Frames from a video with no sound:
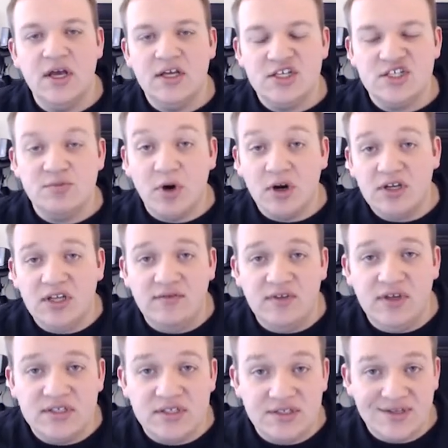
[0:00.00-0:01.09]
smart
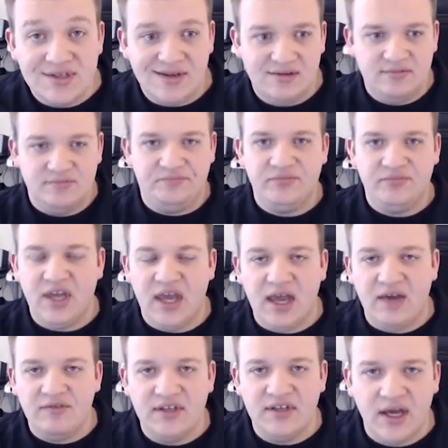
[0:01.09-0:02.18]
TVs, and
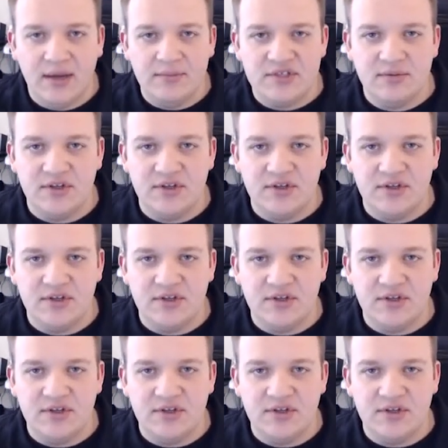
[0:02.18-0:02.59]
half the time some of the